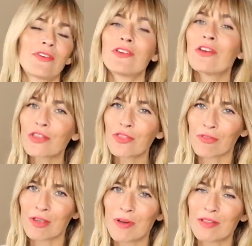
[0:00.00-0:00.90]
another
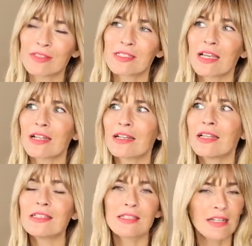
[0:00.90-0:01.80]
3 months, at
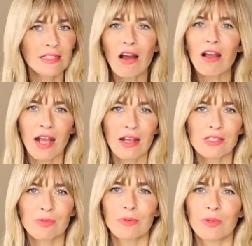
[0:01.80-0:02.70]
least the entire
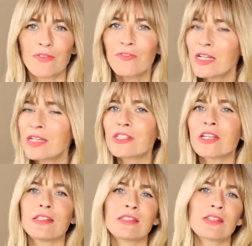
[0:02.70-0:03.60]
house will be finished
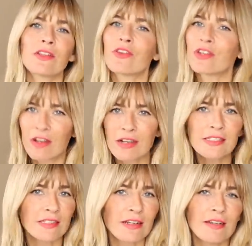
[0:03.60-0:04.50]
and it's a lot
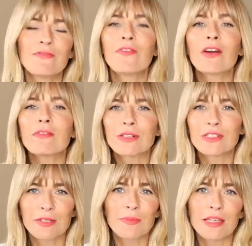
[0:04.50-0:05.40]
nicer environment
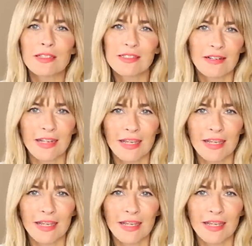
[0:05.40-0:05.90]
to be stuck